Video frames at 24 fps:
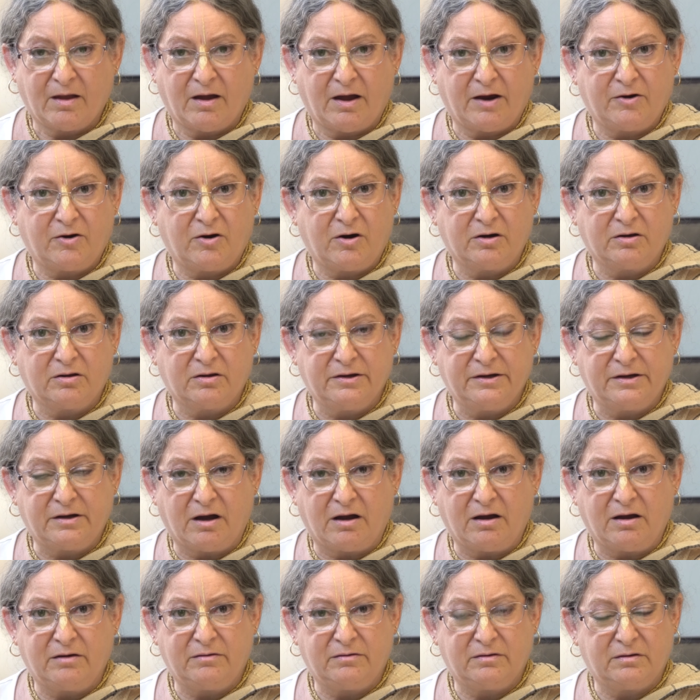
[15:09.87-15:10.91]
I hardly
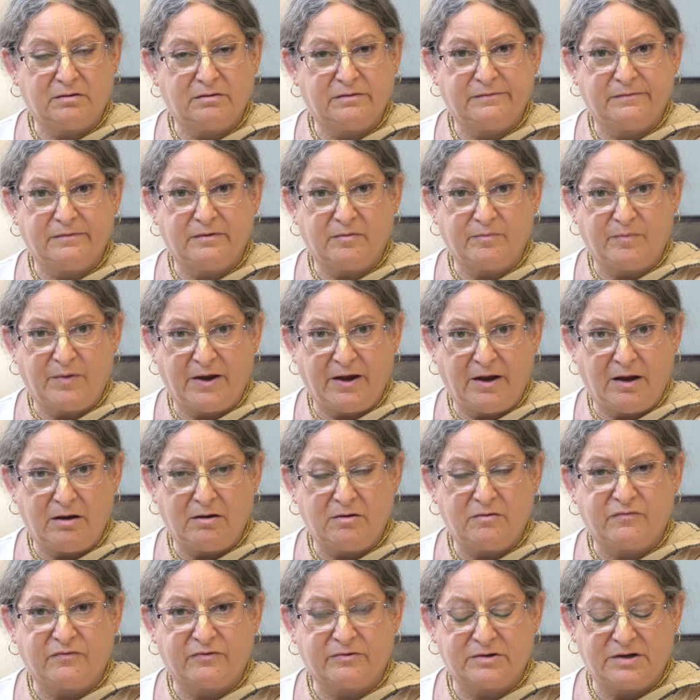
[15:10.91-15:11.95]
got
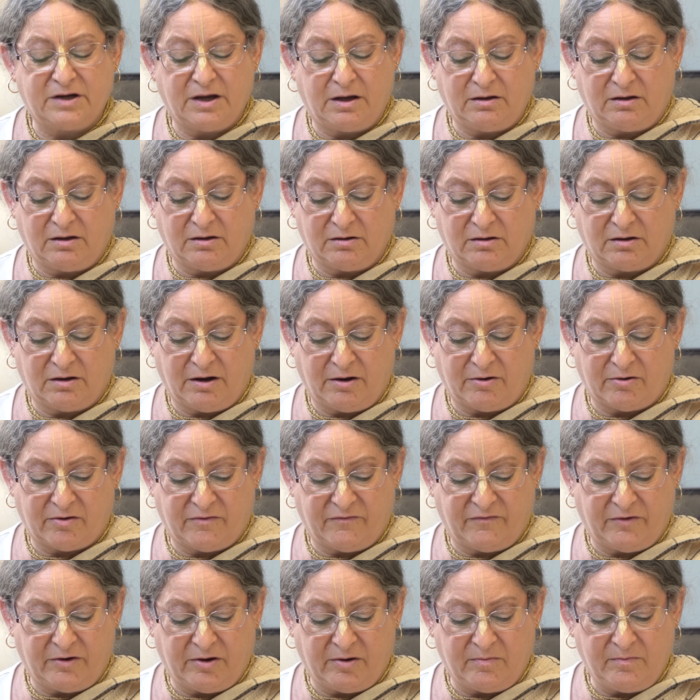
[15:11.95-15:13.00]
paid for taking care
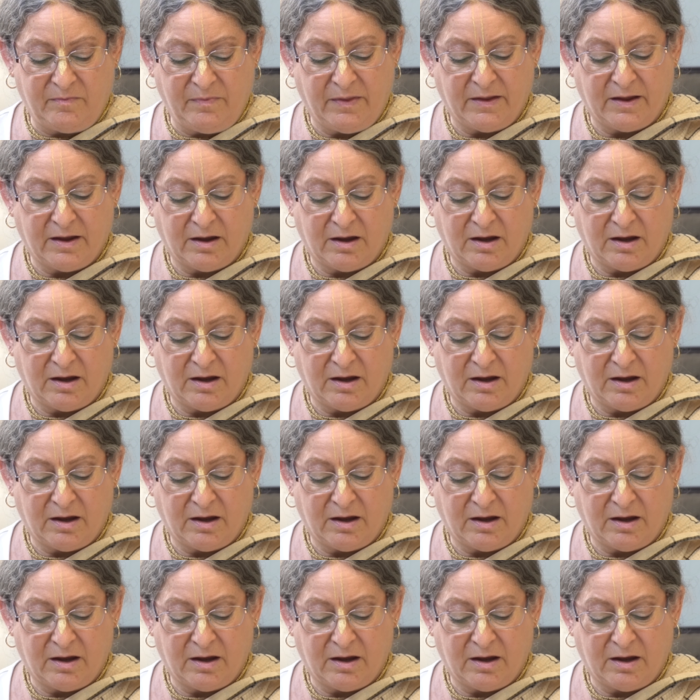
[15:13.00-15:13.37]
of him,